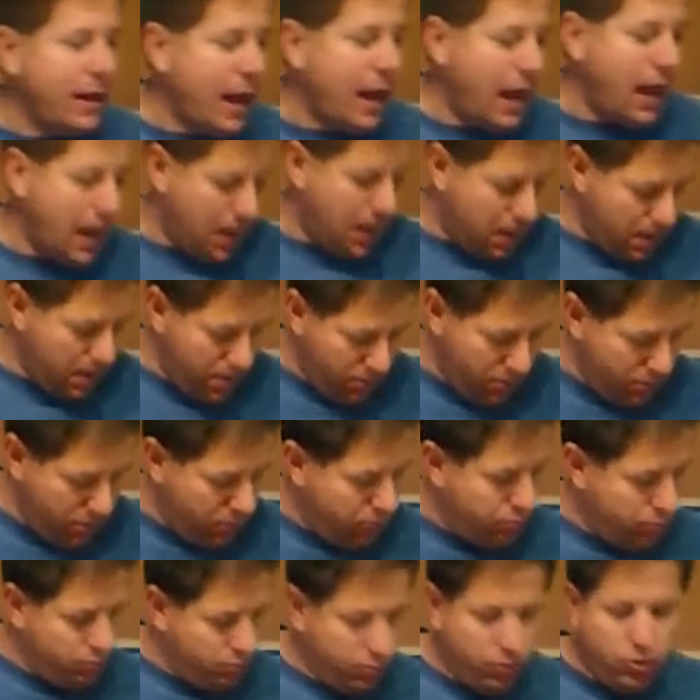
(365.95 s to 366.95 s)

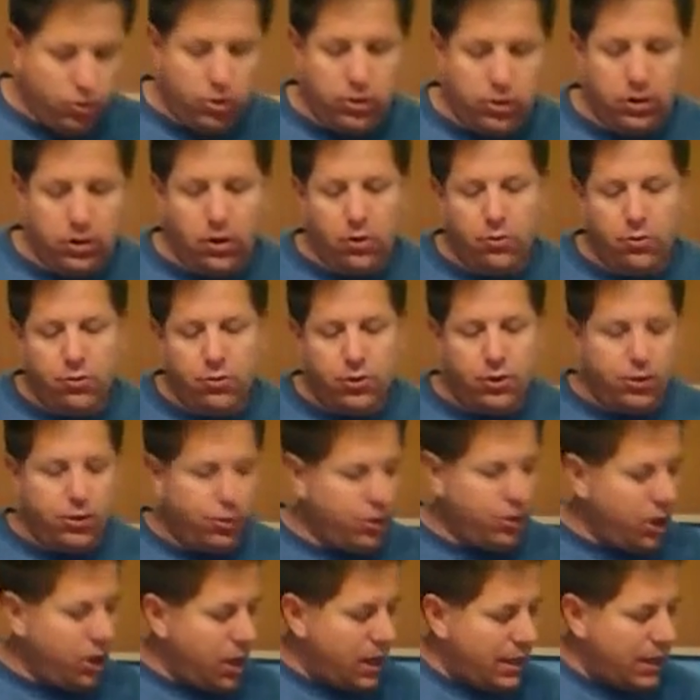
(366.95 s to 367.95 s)
how close you
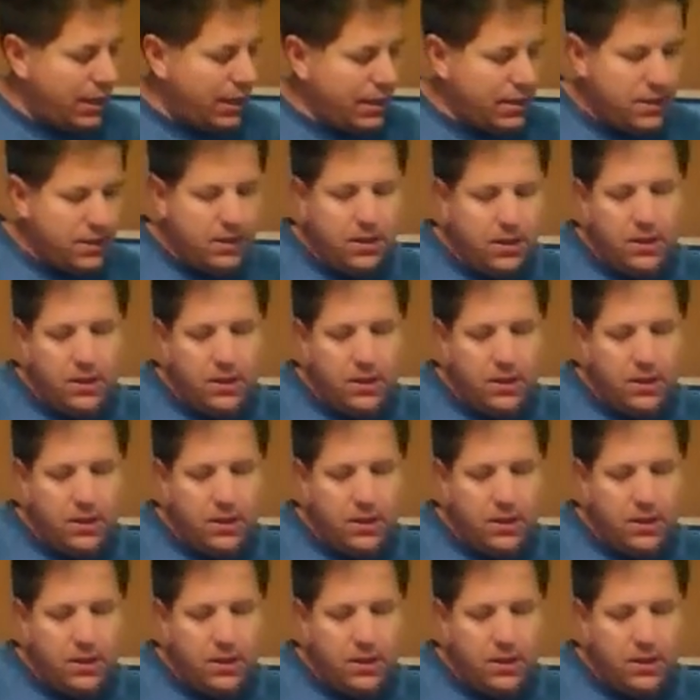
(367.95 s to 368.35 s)
got it.